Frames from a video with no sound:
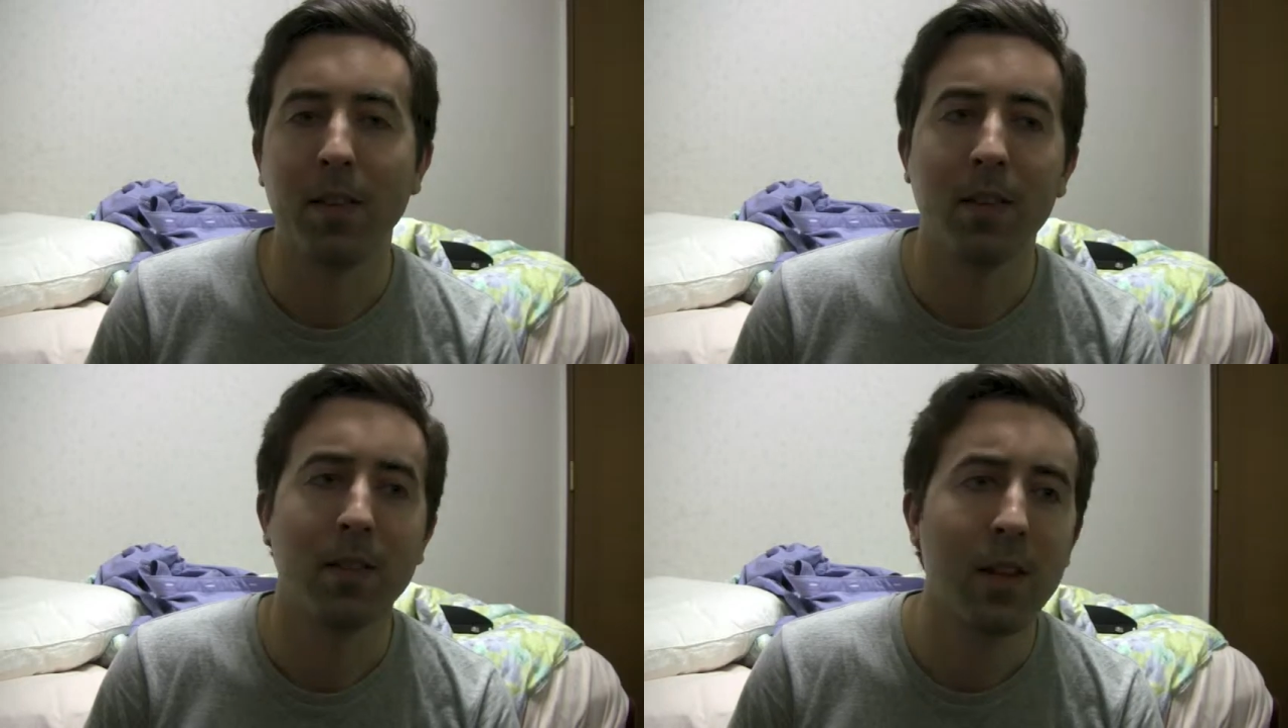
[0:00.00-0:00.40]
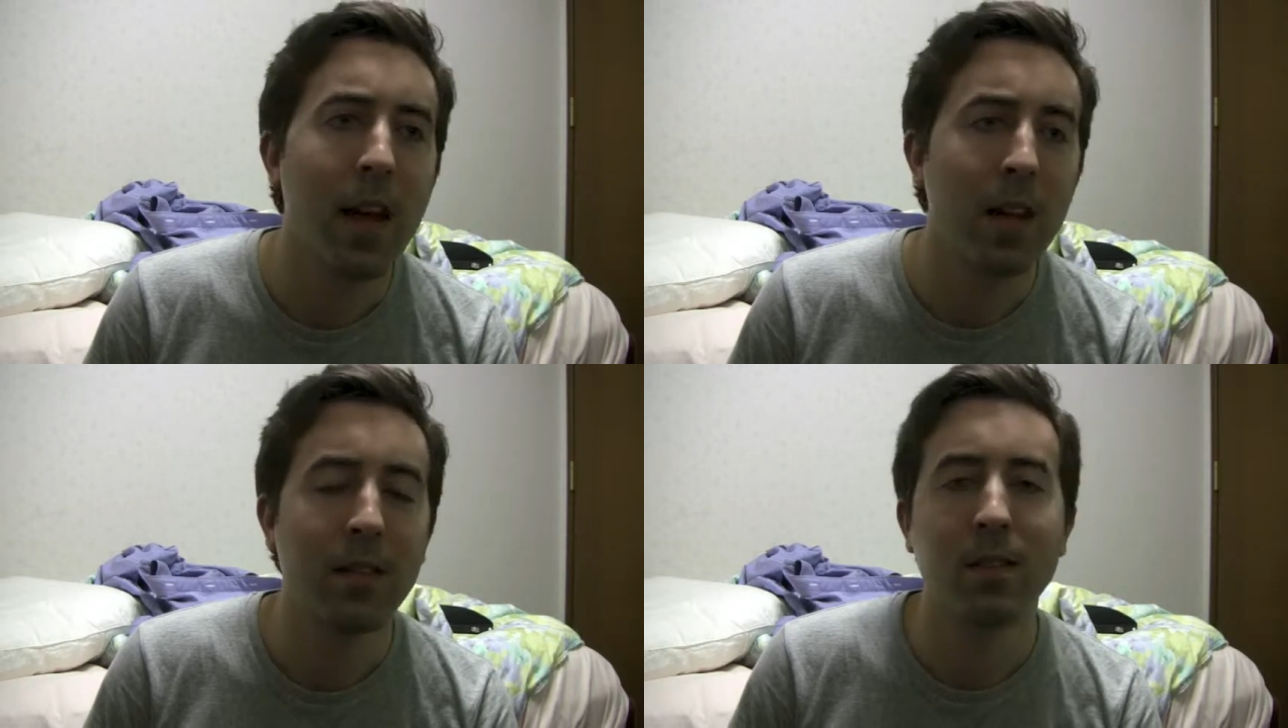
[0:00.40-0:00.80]
in the
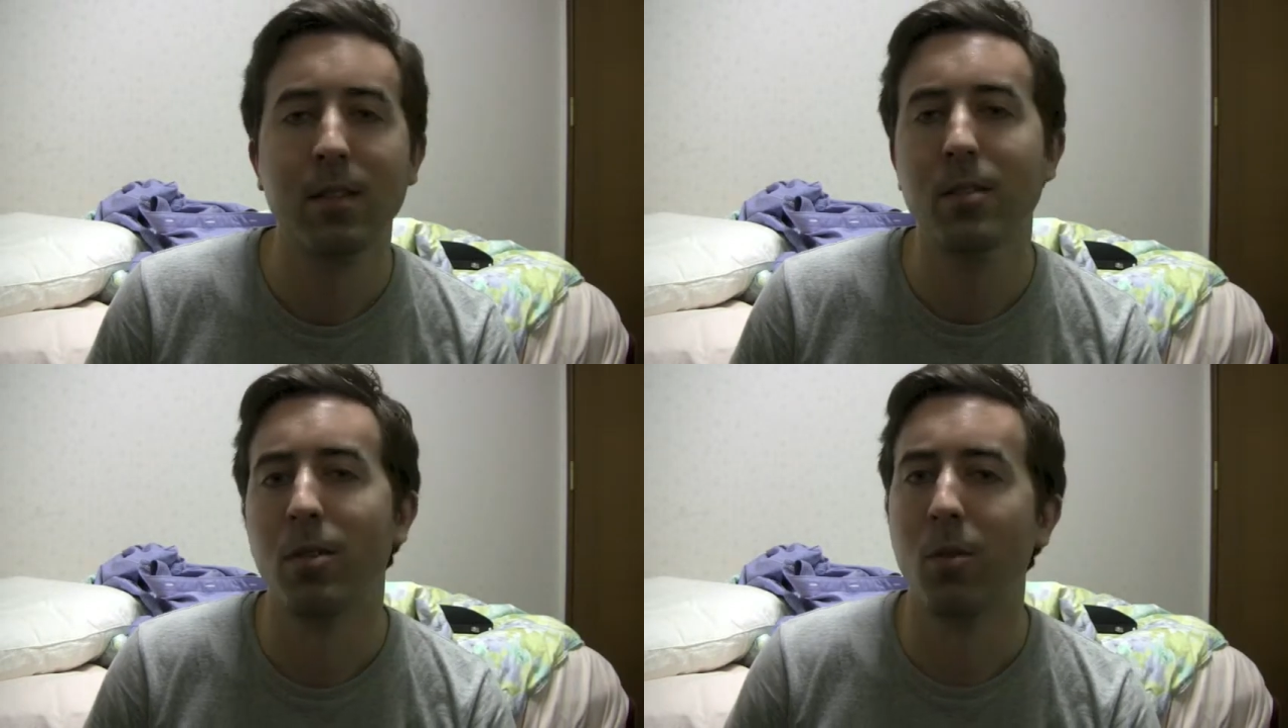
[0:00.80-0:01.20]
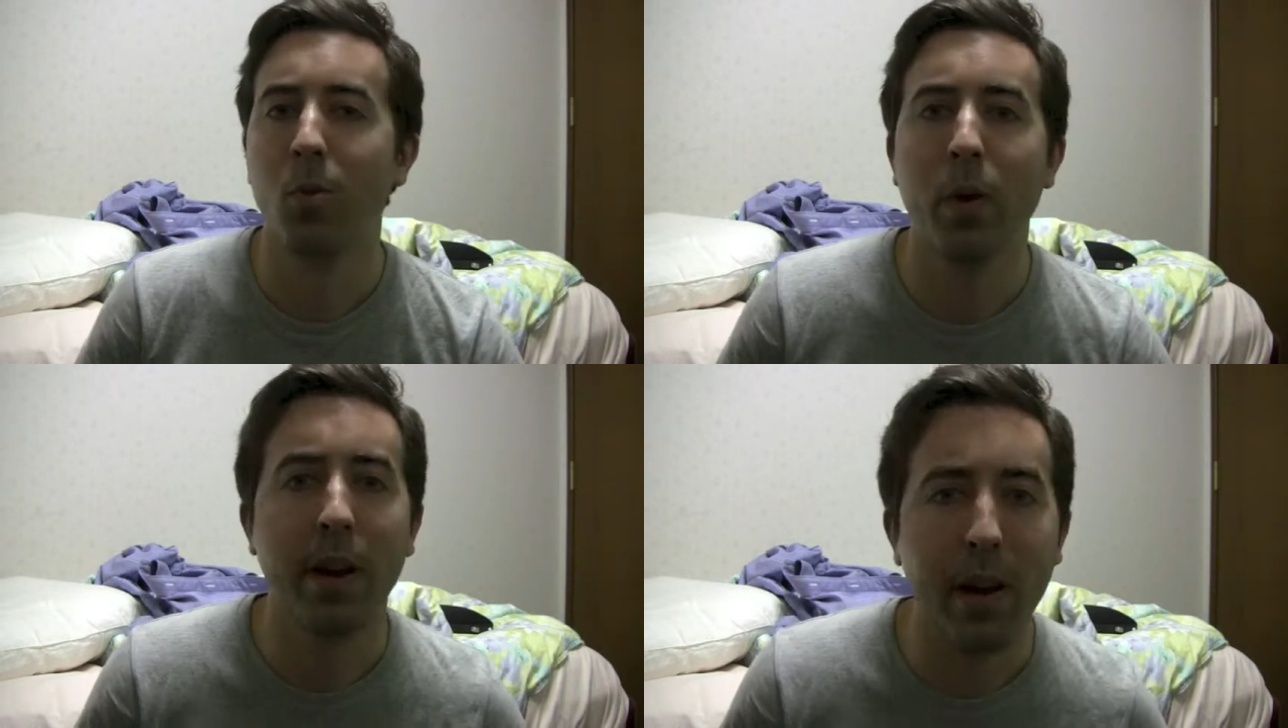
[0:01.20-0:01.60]
States or
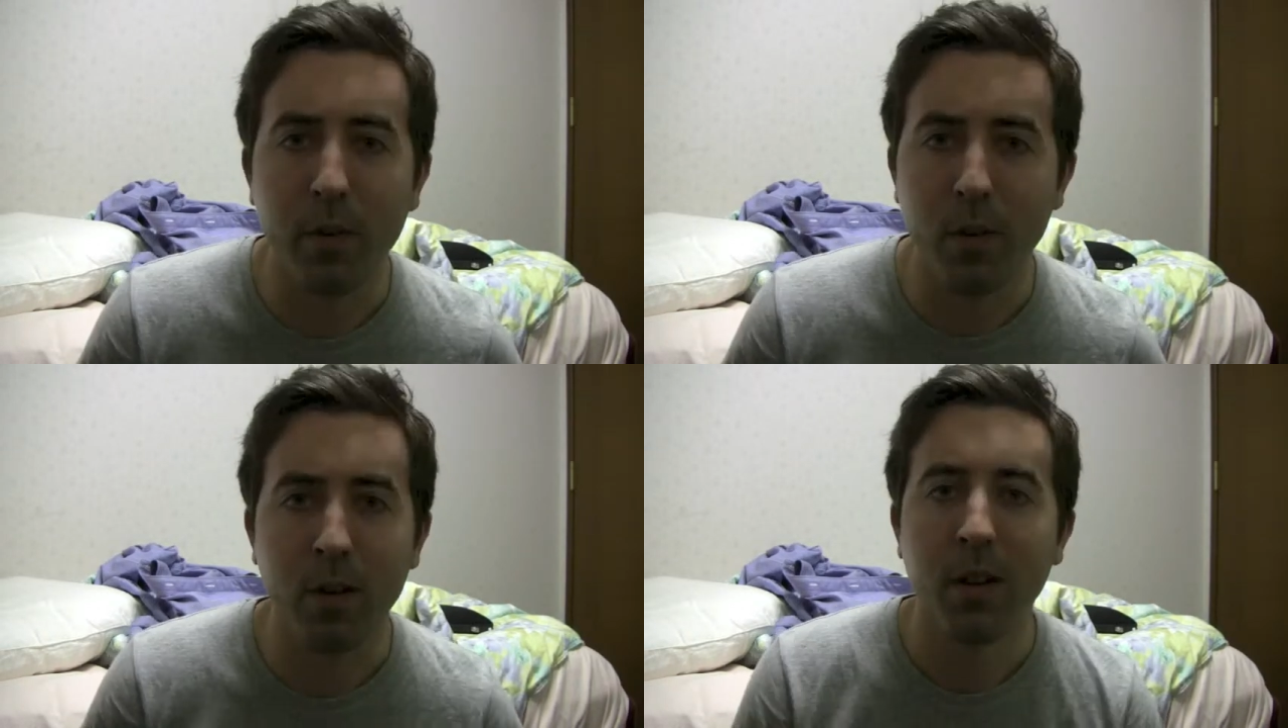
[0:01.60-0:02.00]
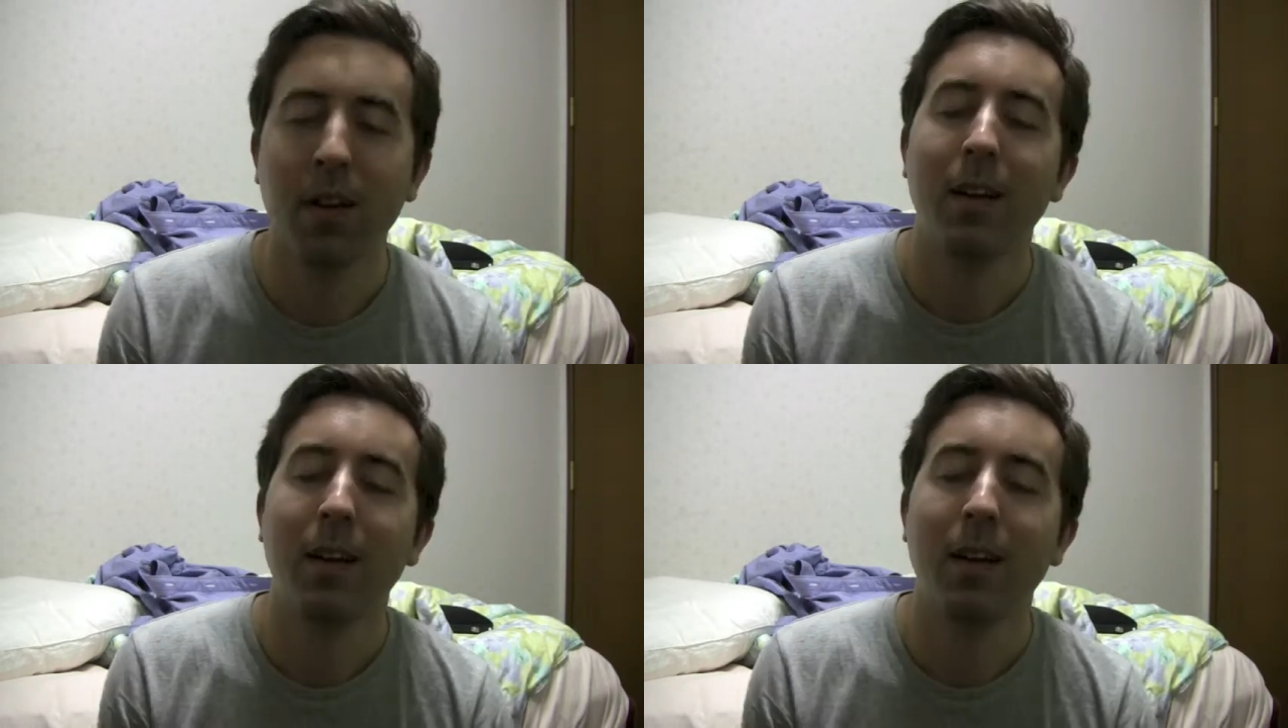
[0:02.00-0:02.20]
wherever?